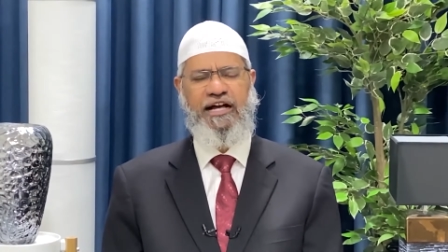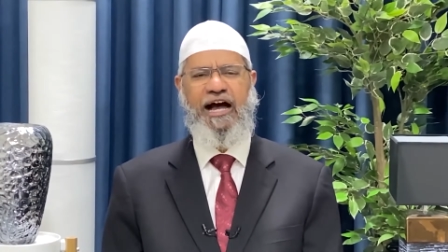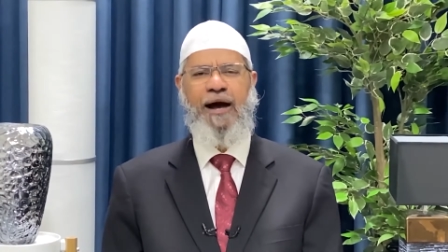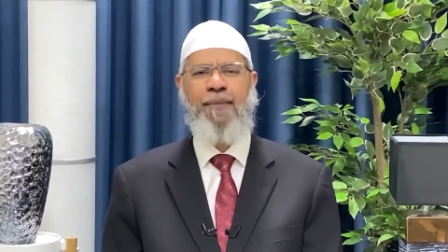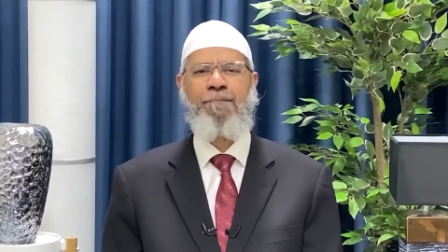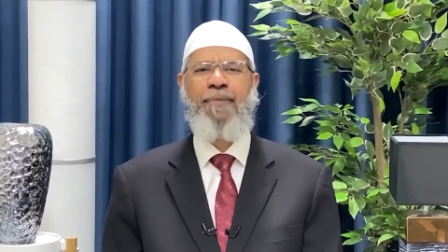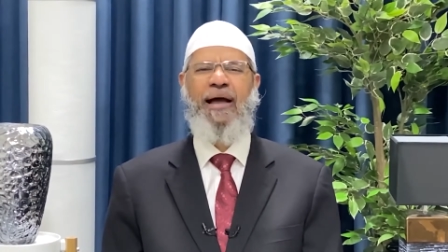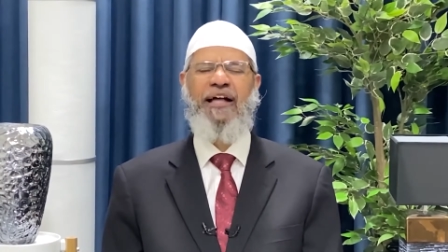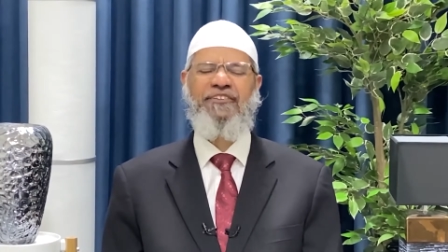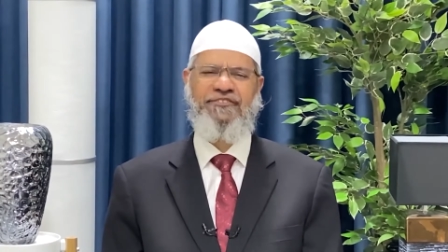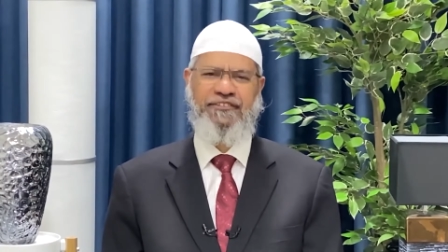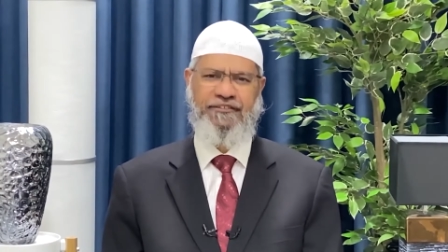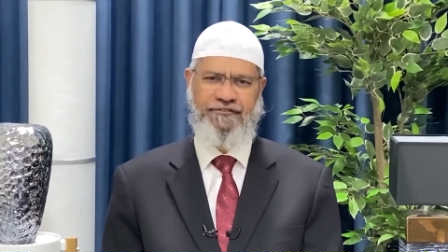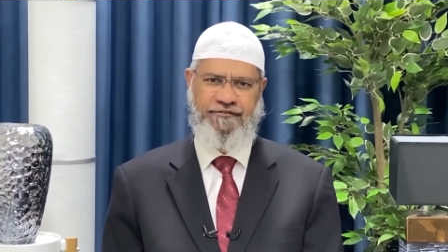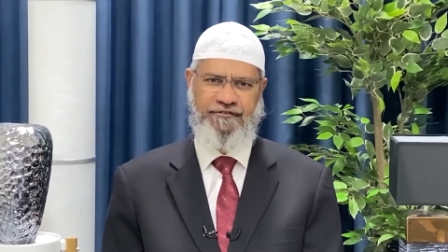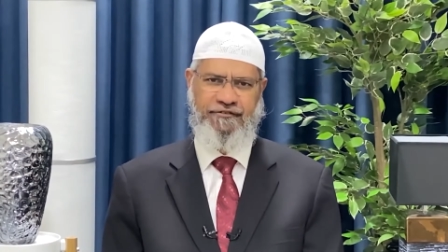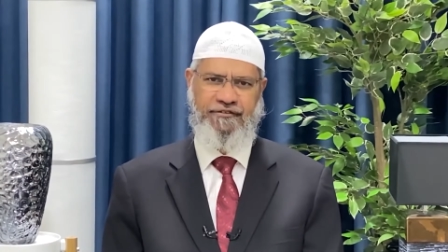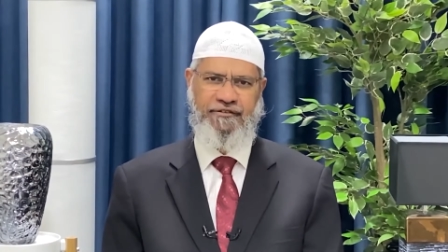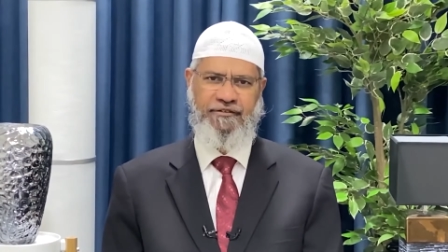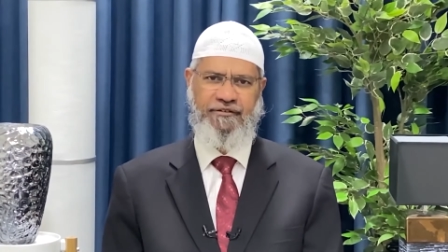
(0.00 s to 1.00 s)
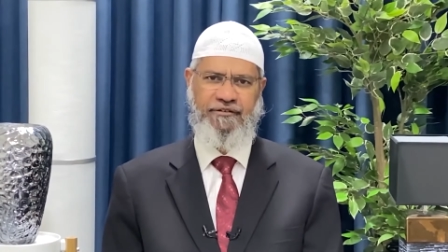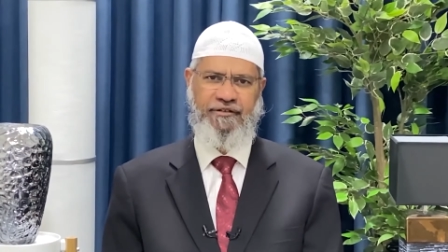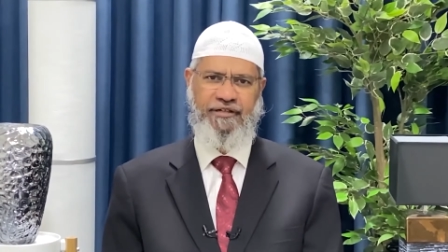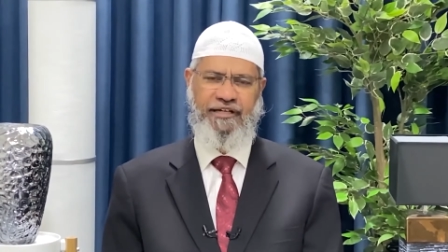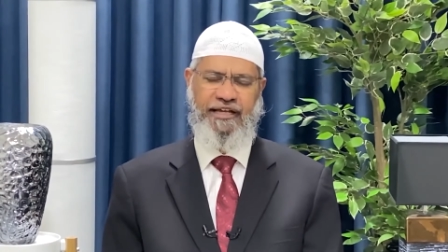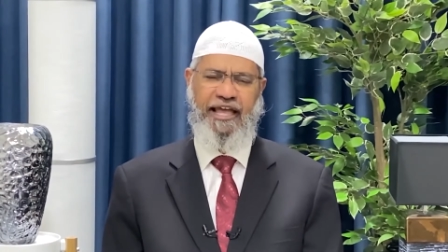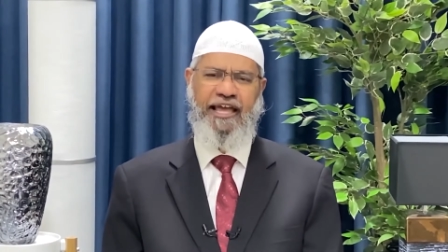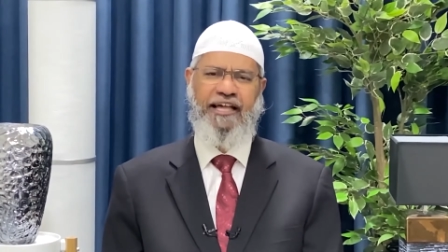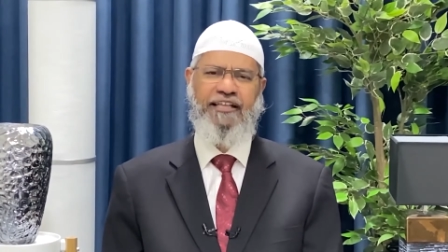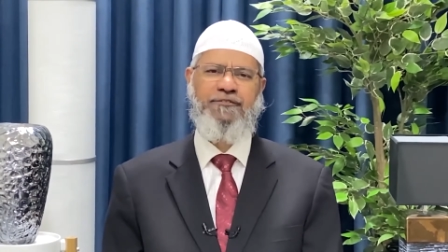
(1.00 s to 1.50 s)
a massive
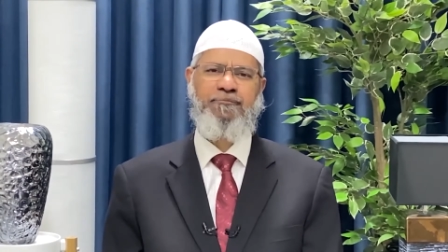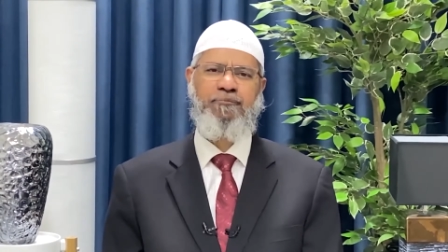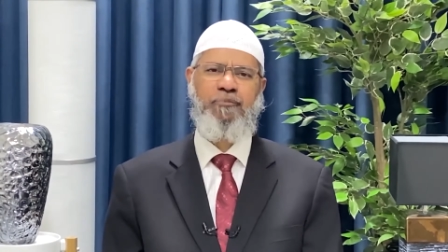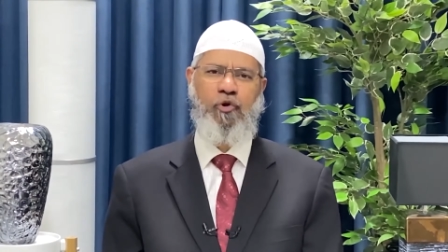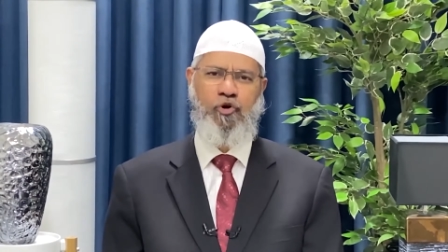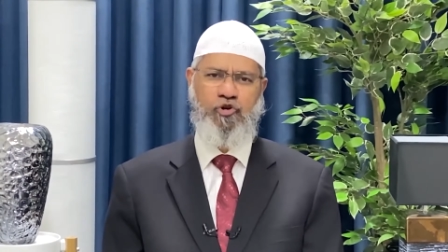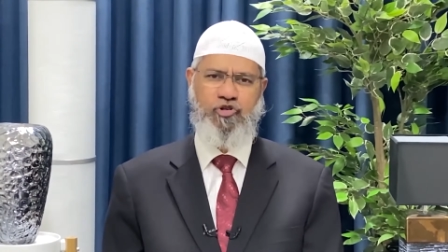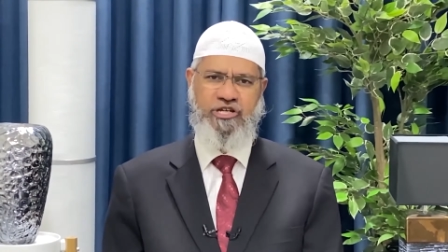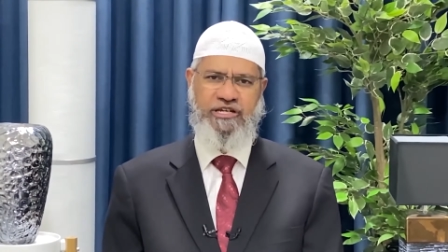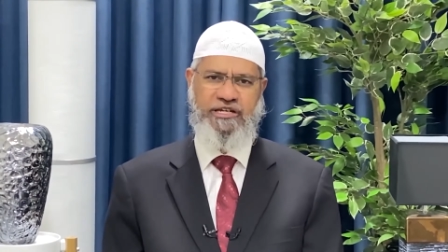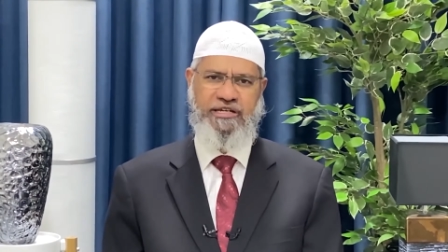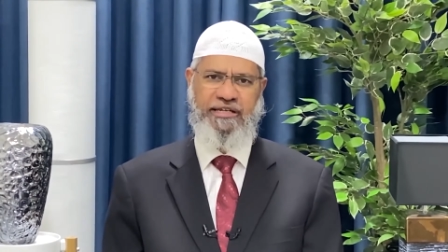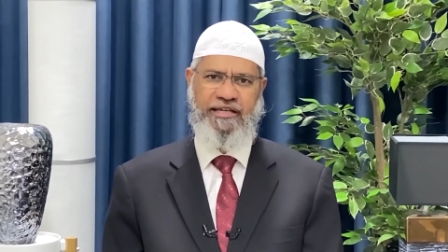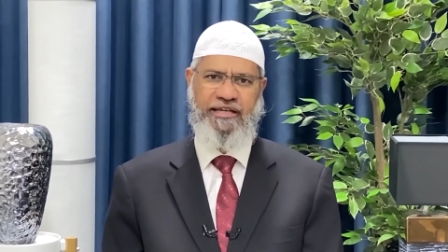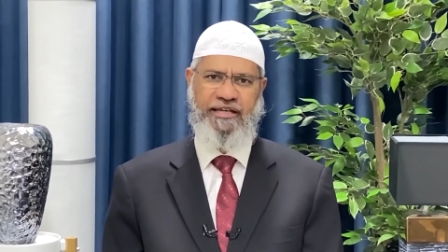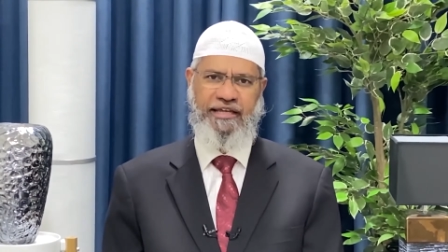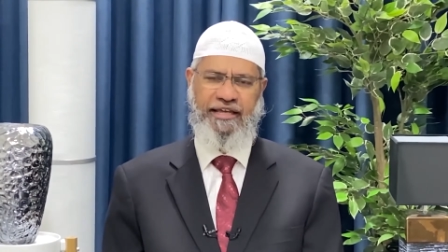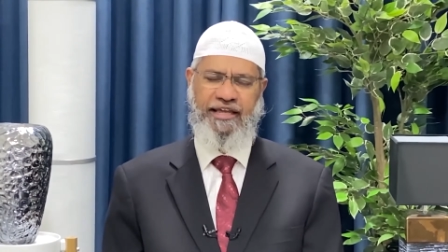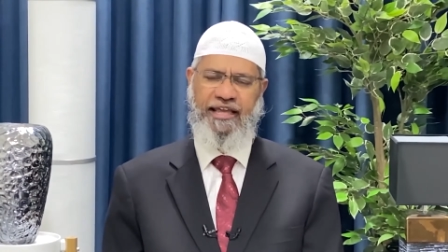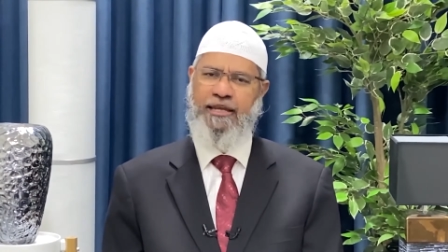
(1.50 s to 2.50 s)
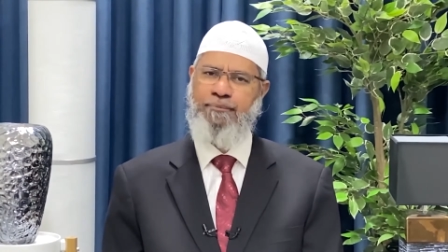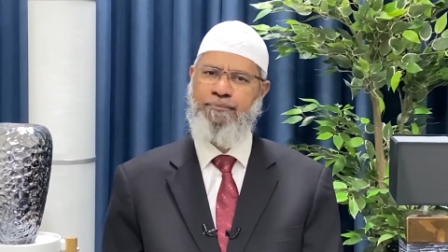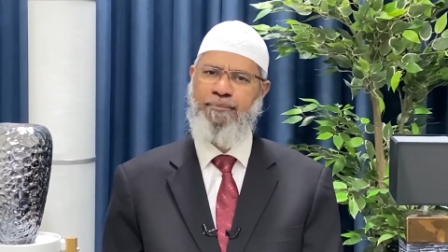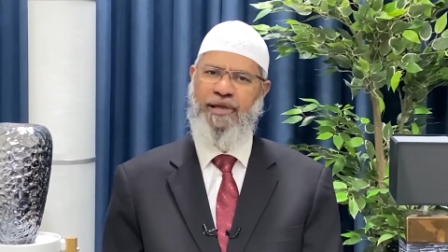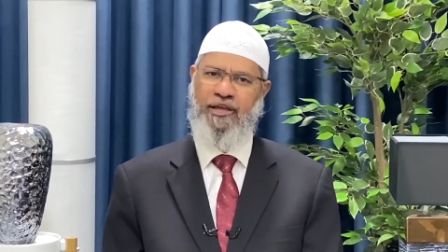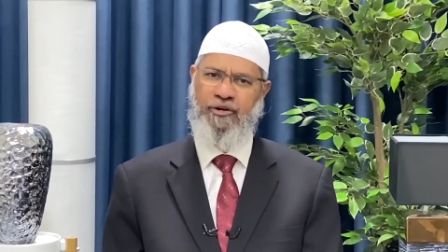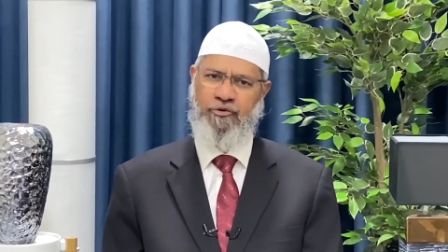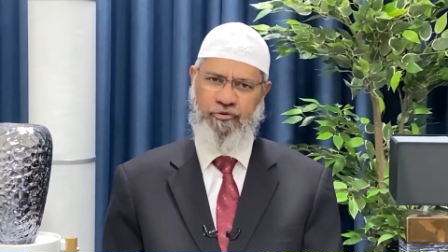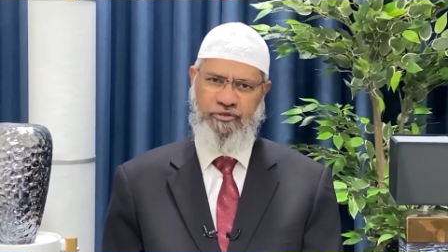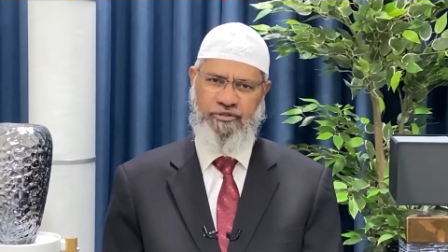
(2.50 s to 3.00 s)
explosion in
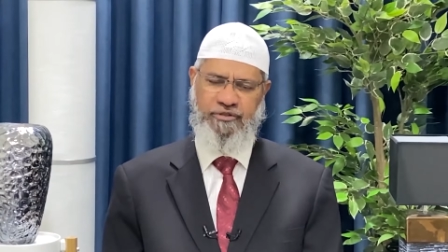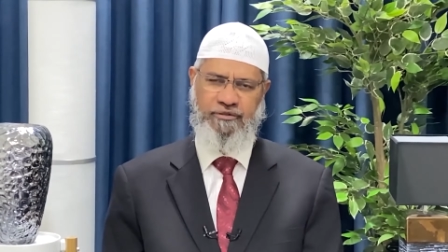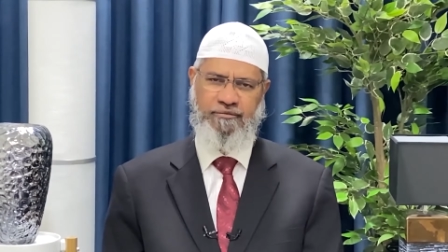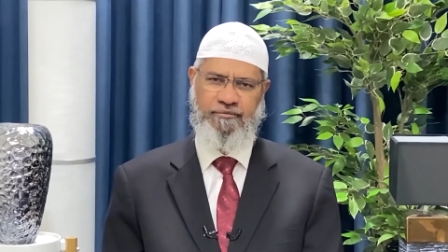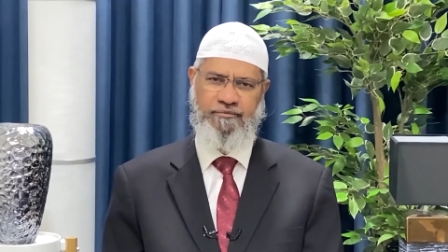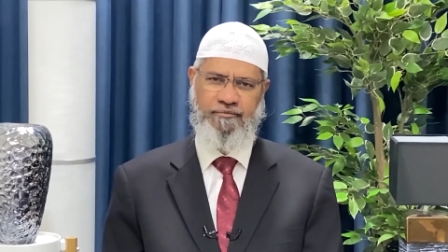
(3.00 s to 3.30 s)
Beirut